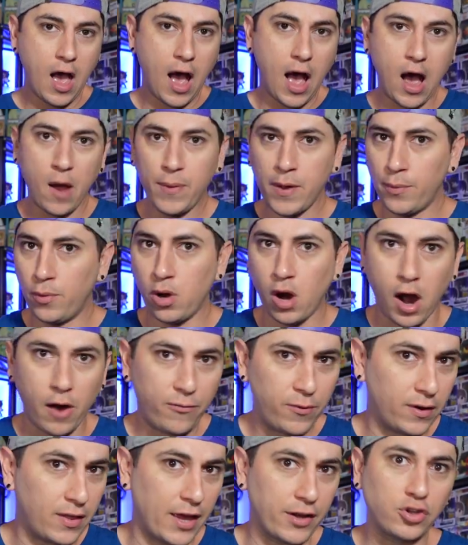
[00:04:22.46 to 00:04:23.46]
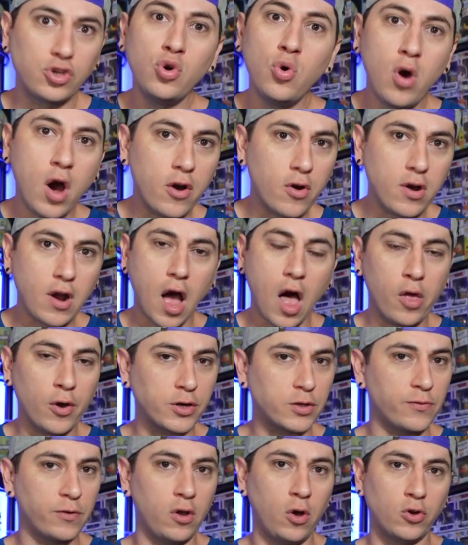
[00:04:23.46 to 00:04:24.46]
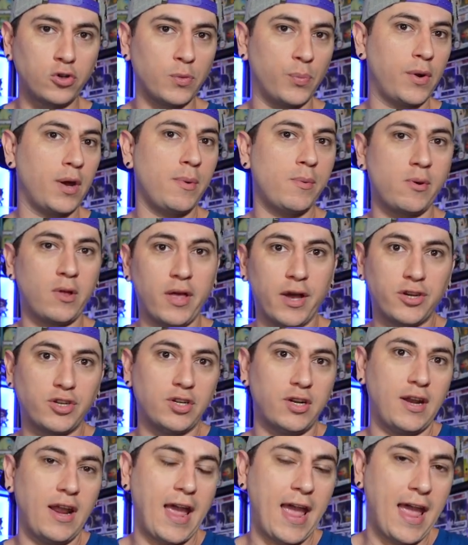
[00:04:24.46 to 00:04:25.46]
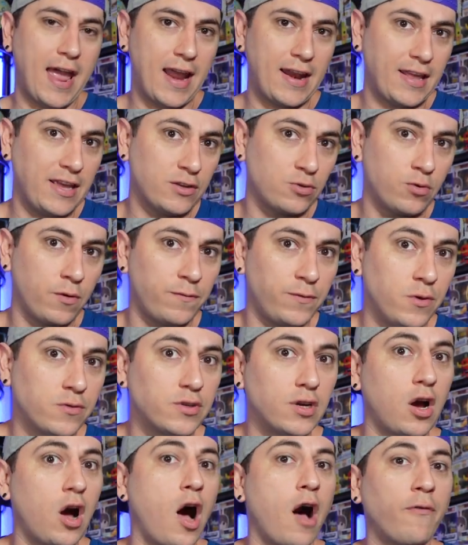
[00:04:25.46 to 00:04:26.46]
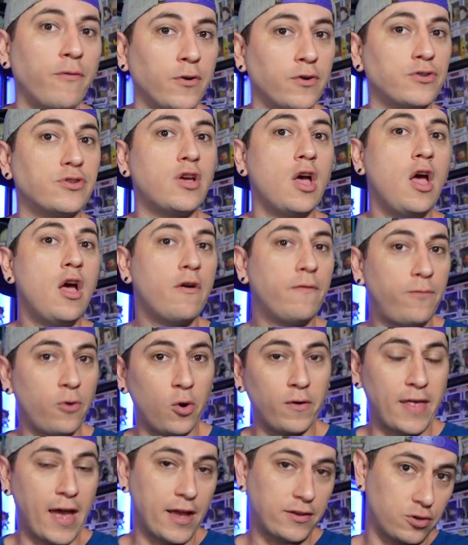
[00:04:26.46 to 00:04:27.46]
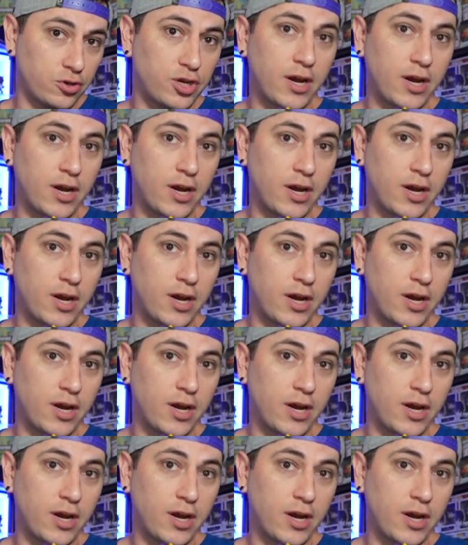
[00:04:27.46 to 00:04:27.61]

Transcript: Uh, people are offering like $200 for the Ultra Premium Collection, and he's refusing offers for that. So